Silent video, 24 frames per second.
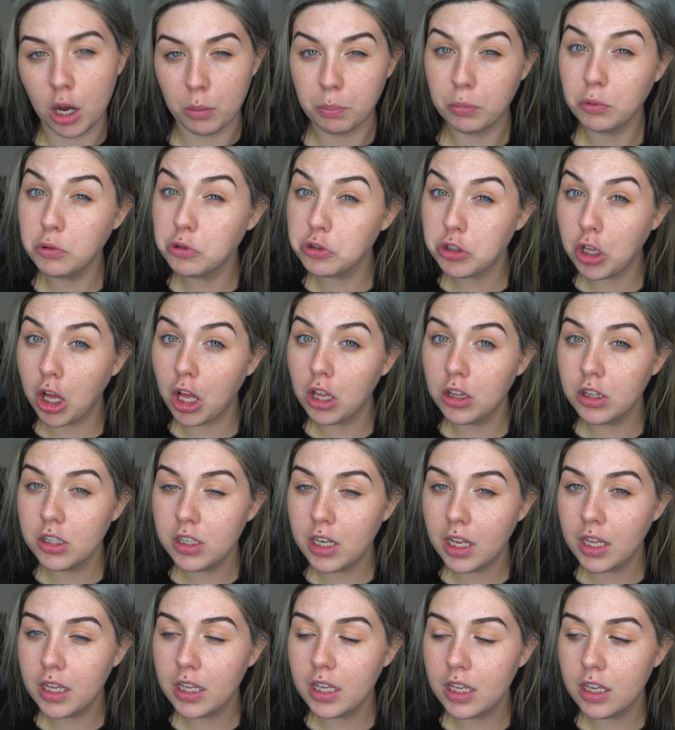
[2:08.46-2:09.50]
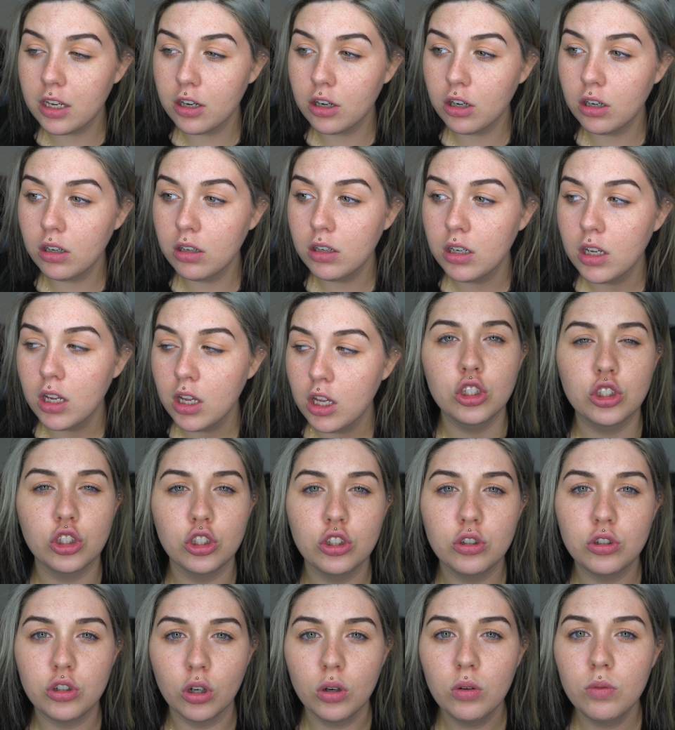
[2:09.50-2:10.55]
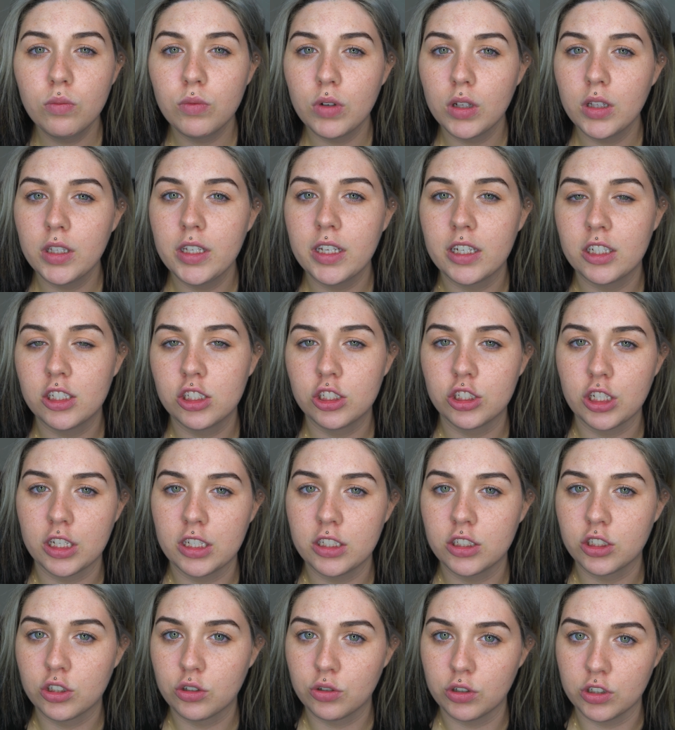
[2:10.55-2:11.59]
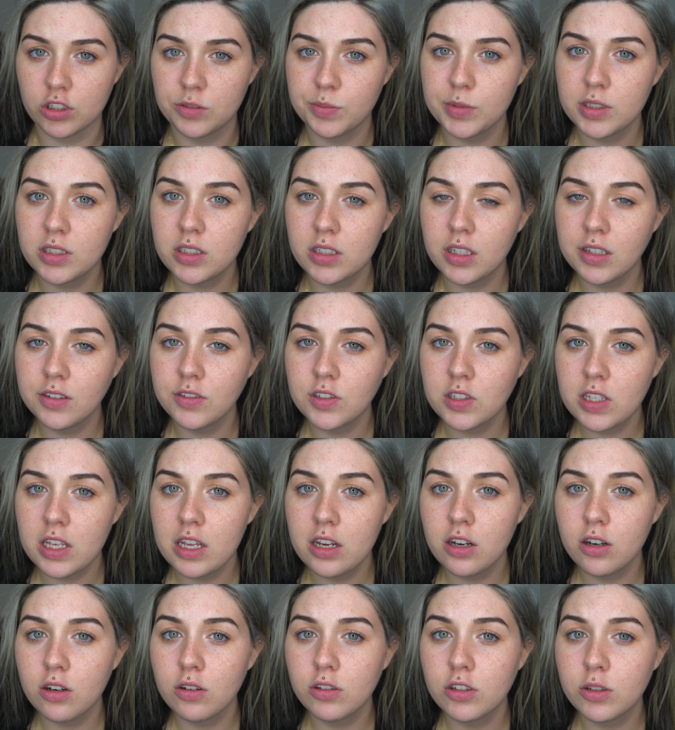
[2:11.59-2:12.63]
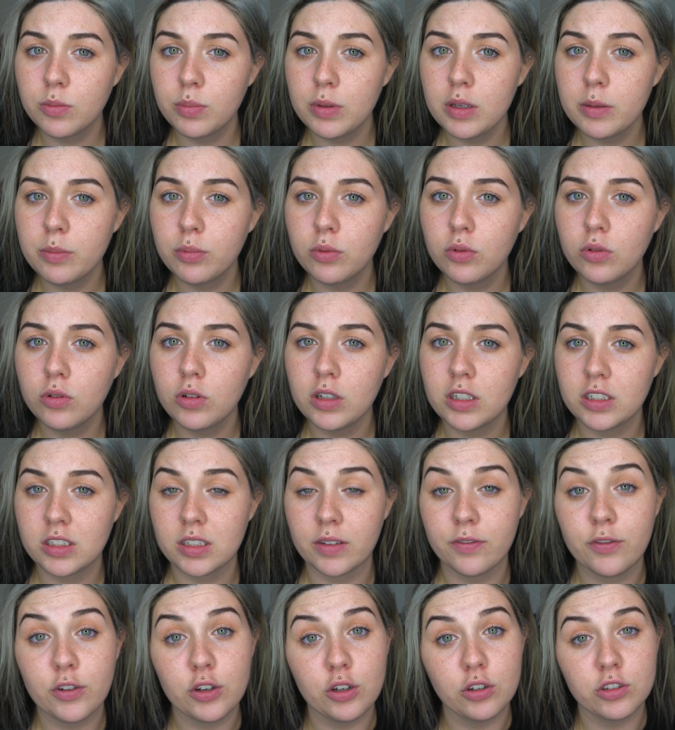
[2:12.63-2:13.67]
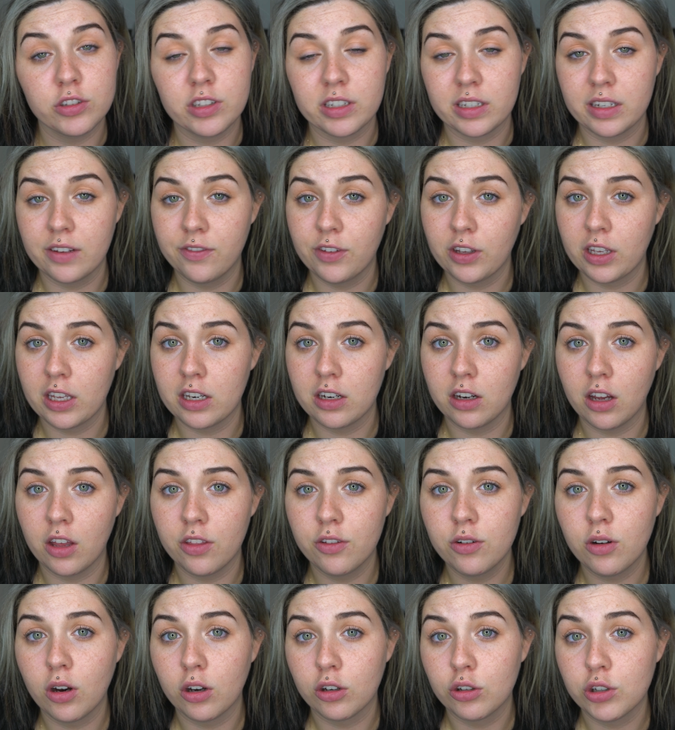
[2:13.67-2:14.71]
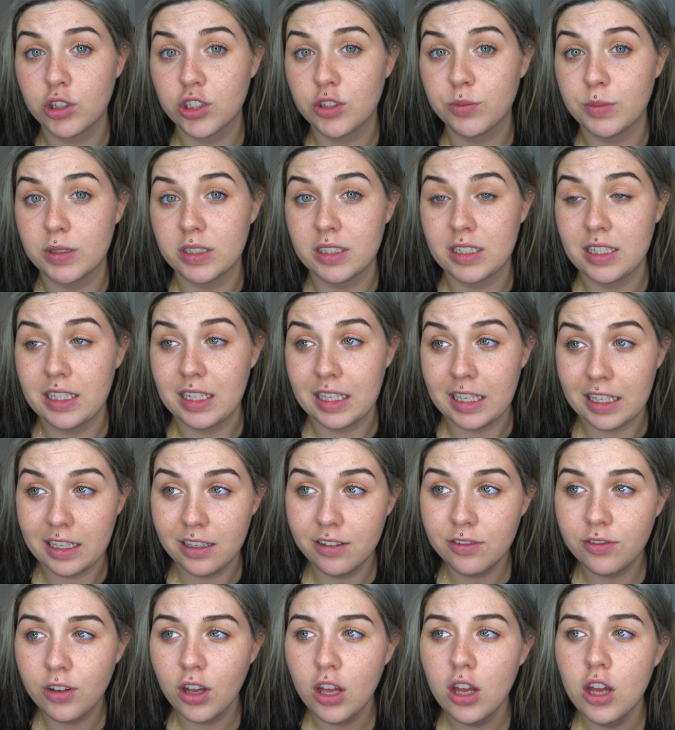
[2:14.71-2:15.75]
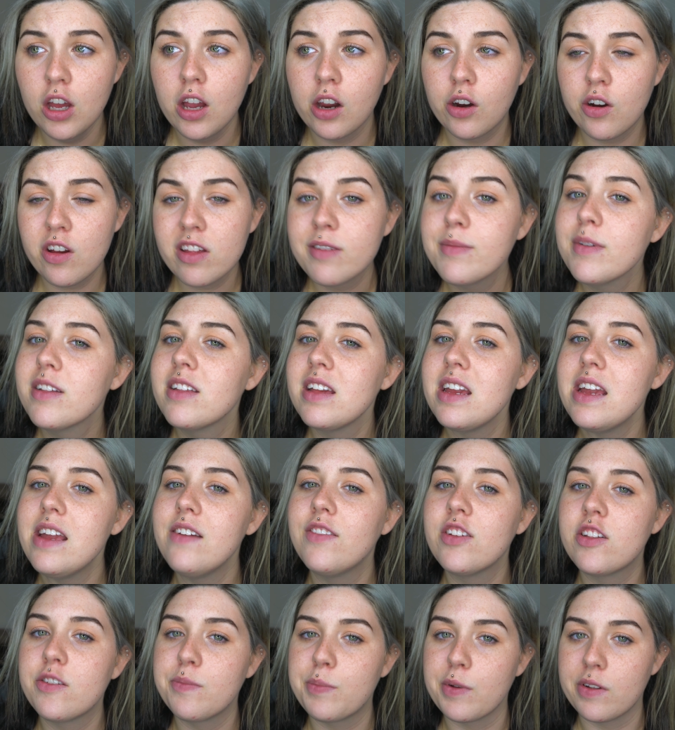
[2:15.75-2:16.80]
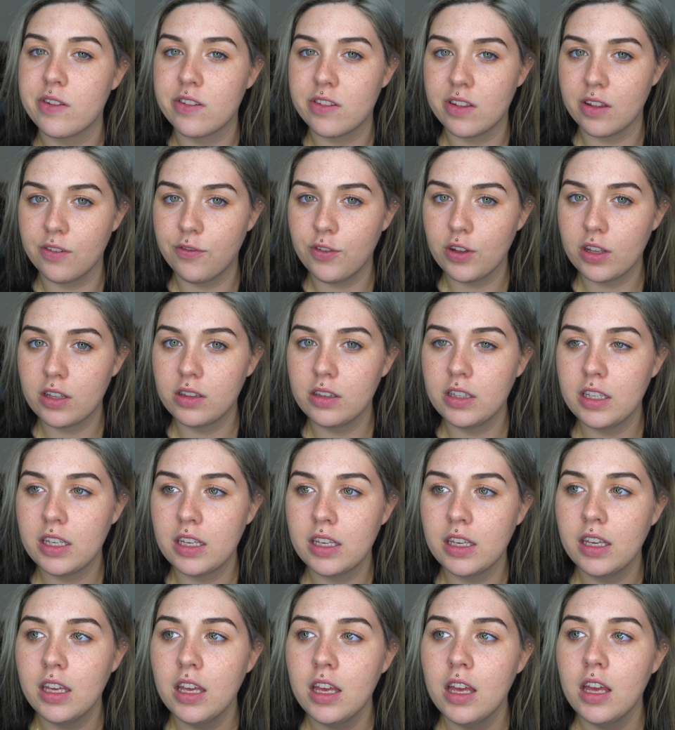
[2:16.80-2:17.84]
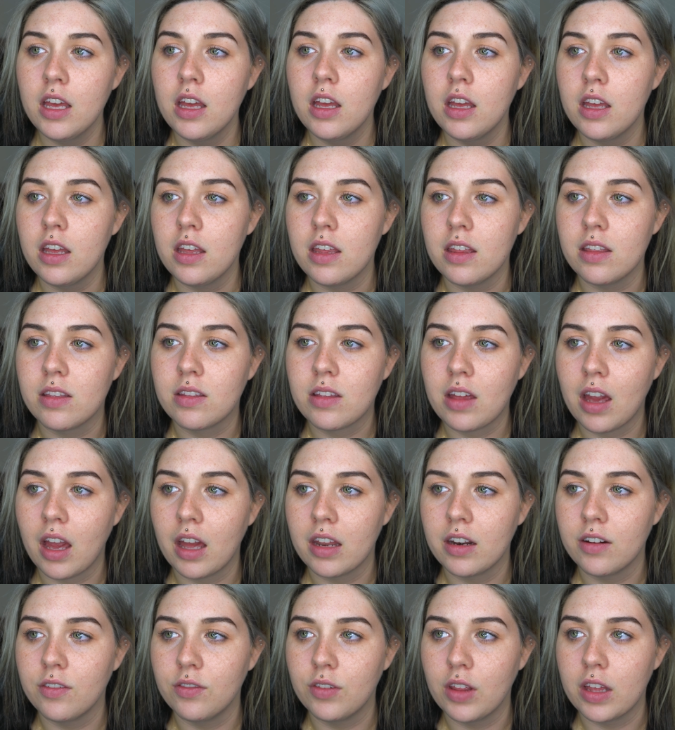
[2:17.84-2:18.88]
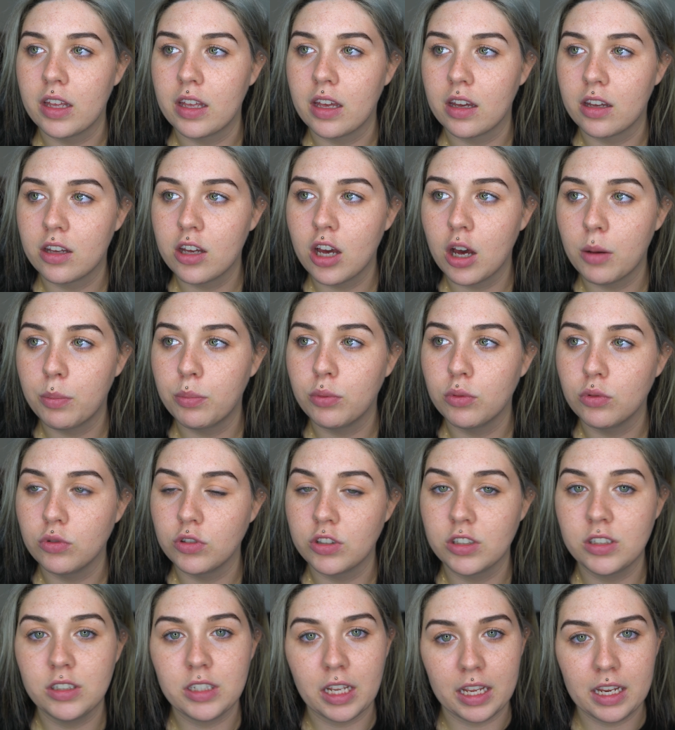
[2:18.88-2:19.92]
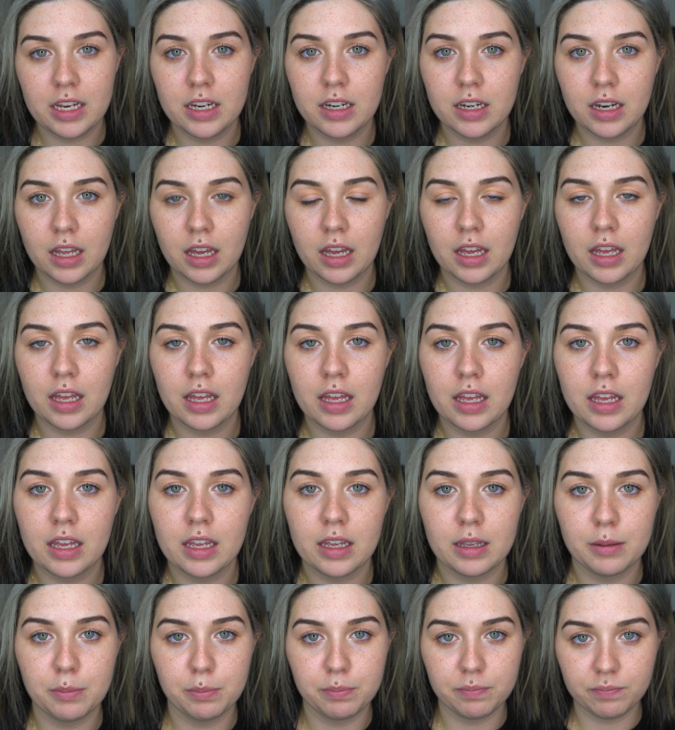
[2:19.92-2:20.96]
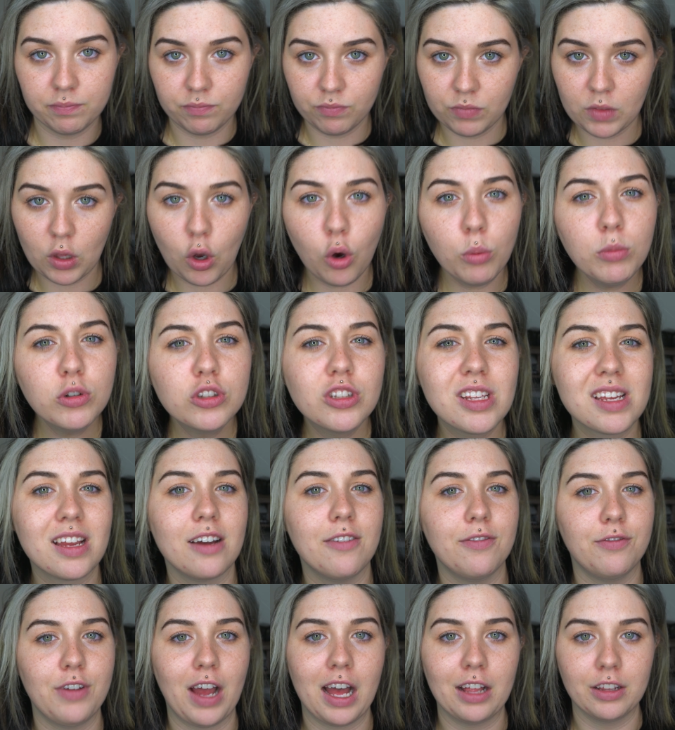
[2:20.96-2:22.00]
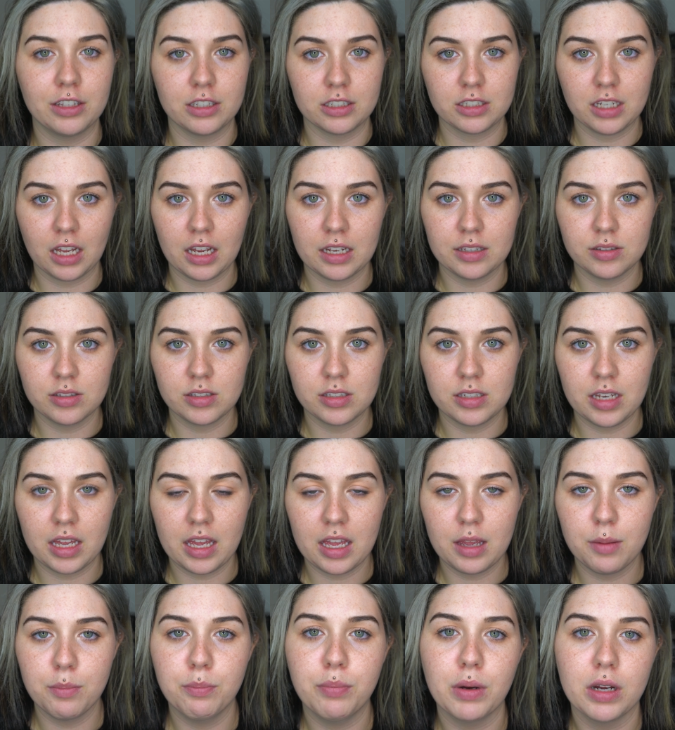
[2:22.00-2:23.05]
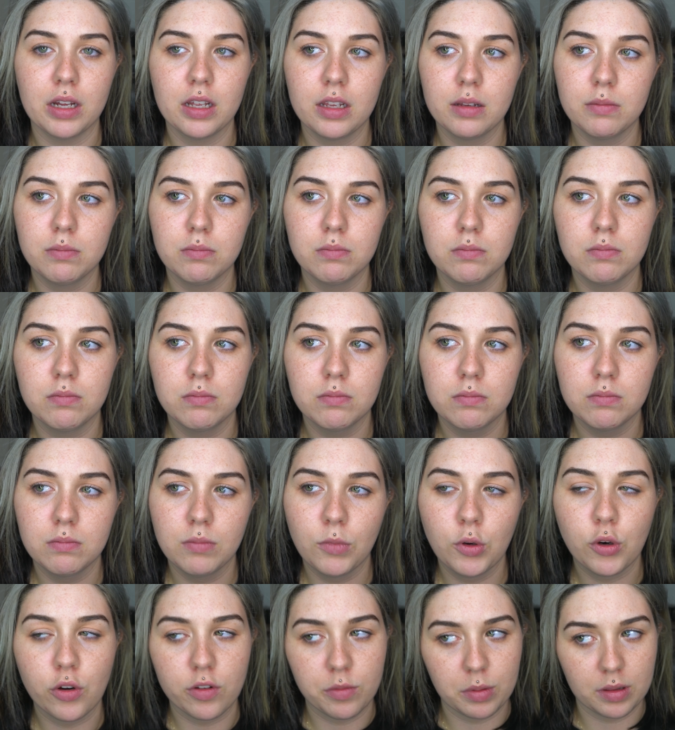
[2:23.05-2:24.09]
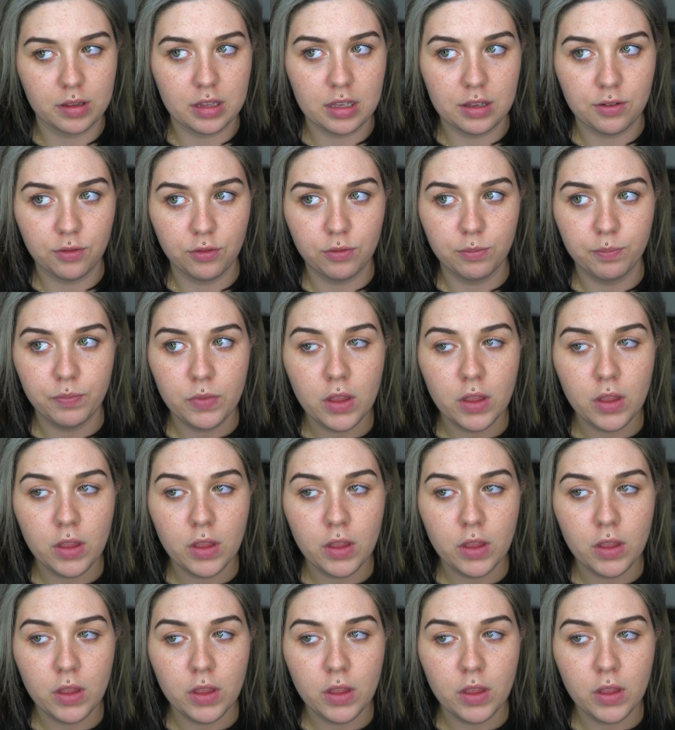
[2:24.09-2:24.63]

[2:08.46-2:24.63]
couple's holiday here. So you don't really exchange Christmas gifts here to people except for your significant other on Christmas Eve. Christmas Eve specifically is kind of like a couple's date night, almost like a Valentine's Day, but Christmas Eve.